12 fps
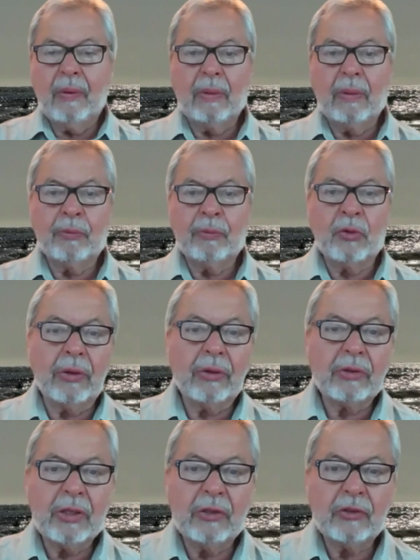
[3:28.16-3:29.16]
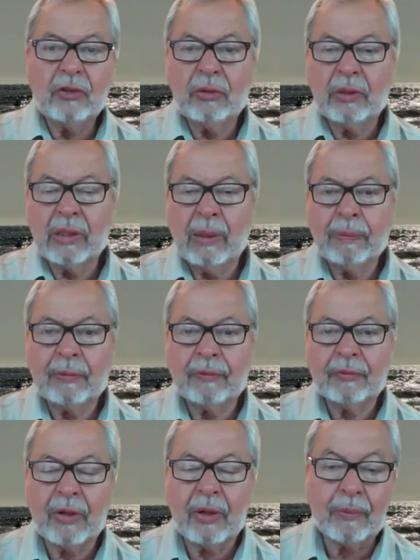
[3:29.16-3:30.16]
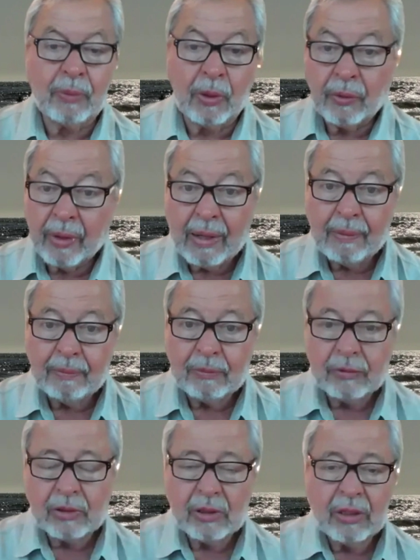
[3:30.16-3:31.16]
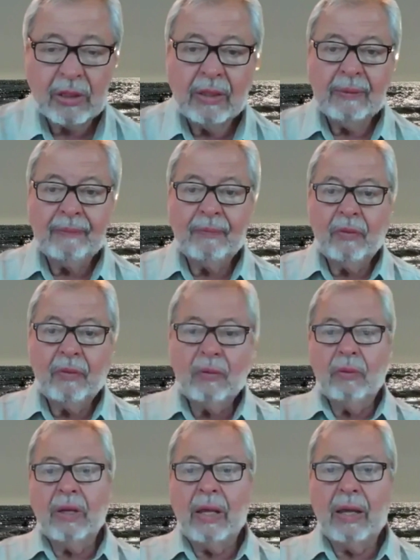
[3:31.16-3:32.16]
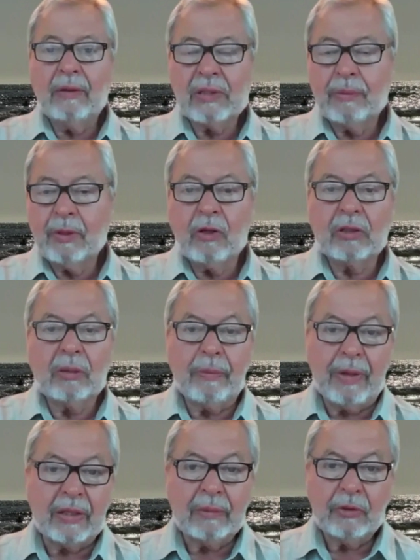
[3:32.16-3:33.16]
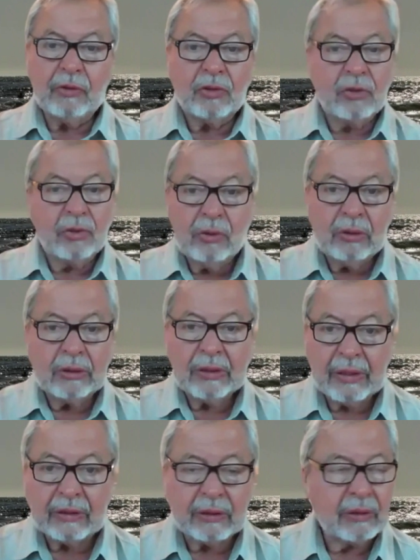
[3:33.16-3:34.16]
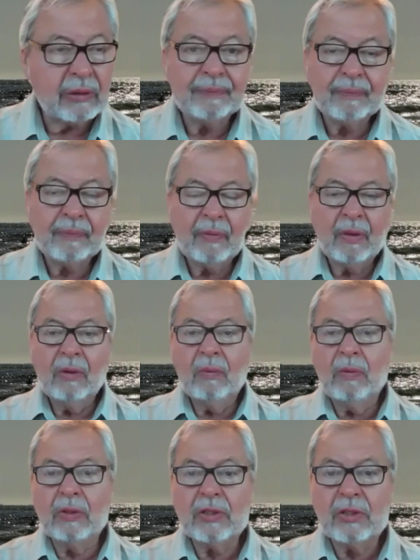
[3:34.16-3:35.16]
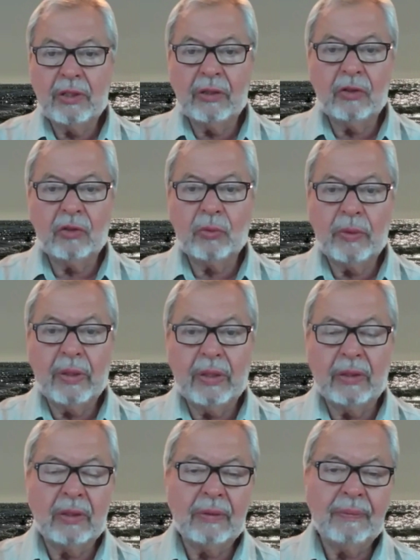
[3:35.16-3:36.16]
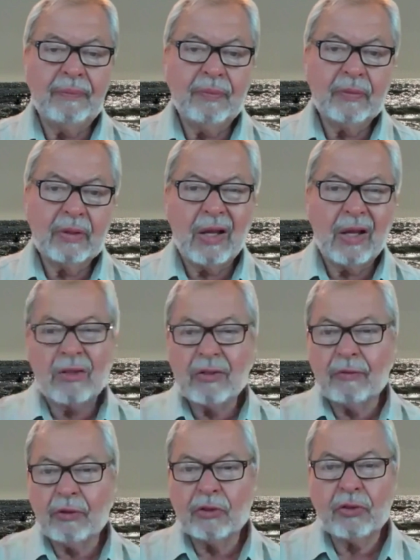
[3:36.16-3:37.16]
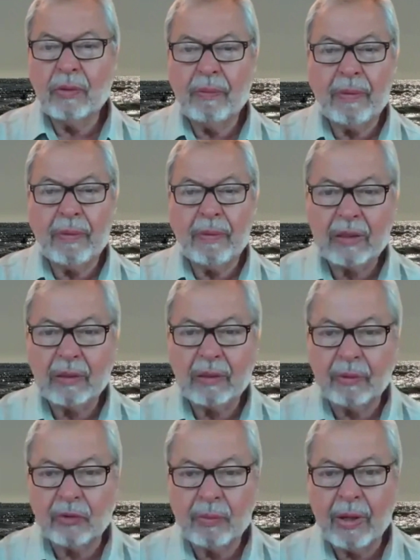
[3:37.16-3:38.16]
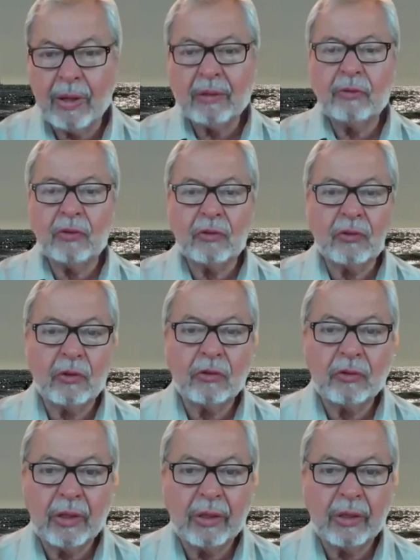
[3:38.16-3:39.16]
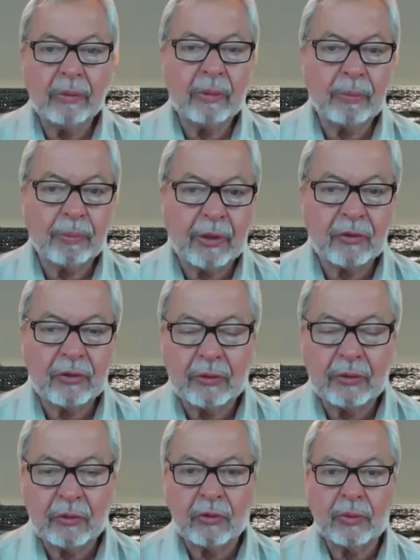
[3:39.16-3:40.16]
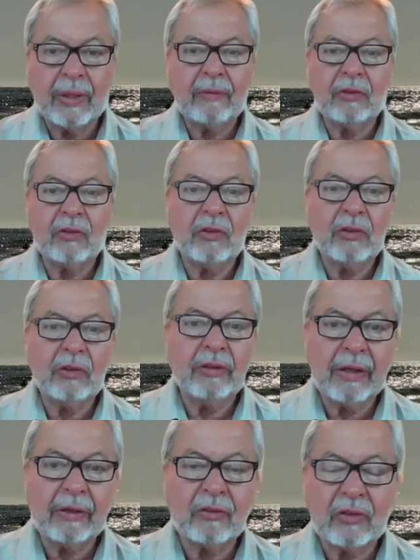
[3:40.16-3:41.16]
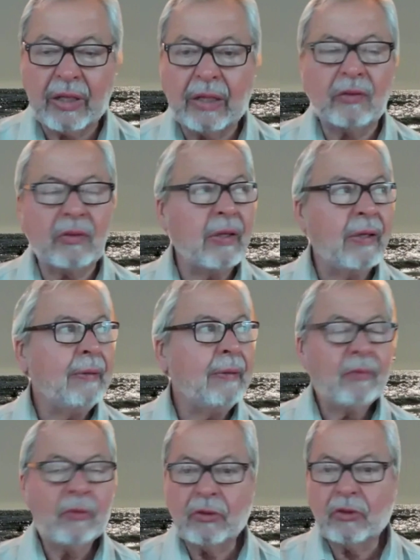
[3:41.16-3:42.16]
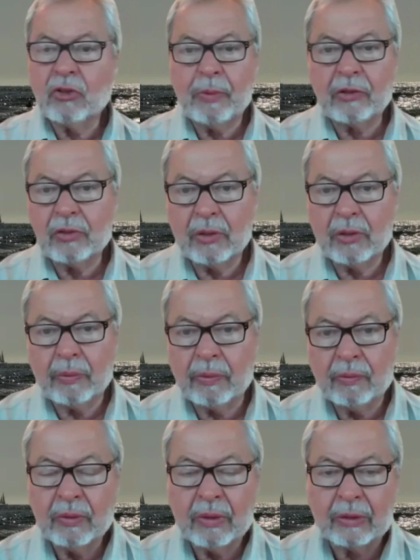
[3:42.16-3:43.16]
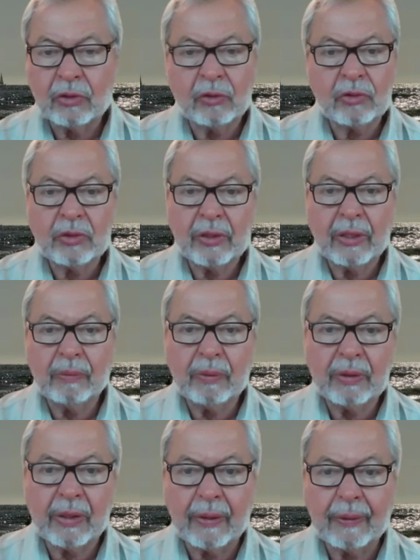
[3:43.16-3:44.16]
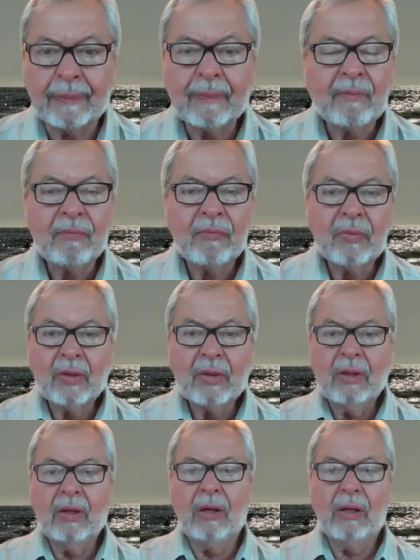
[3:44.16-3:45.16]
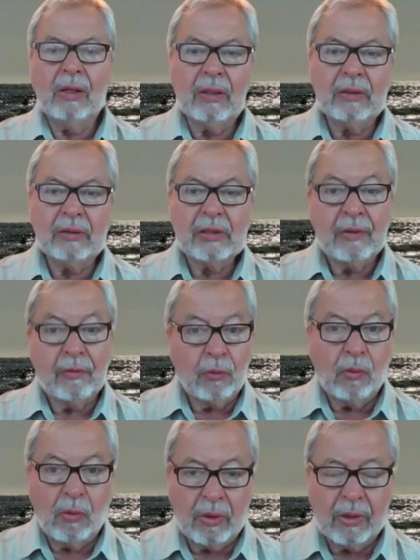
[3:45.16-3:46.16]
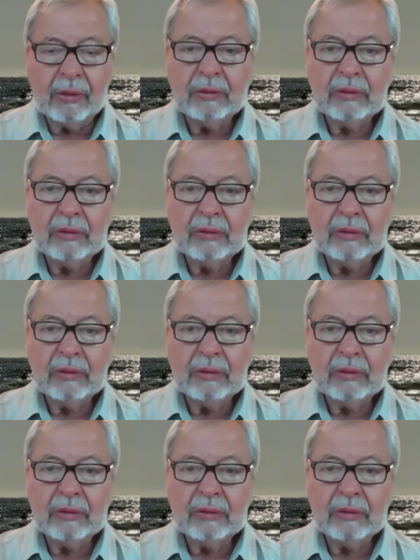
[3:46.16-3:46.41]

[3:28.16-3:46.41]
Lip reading: Also, I want to draw your attention to a couple of our programs. We have something called the Monuments Toolkit, which deals with controversial monuments associated with oppression. Of course, we have this in the United States. They're especially associated with our Civil War.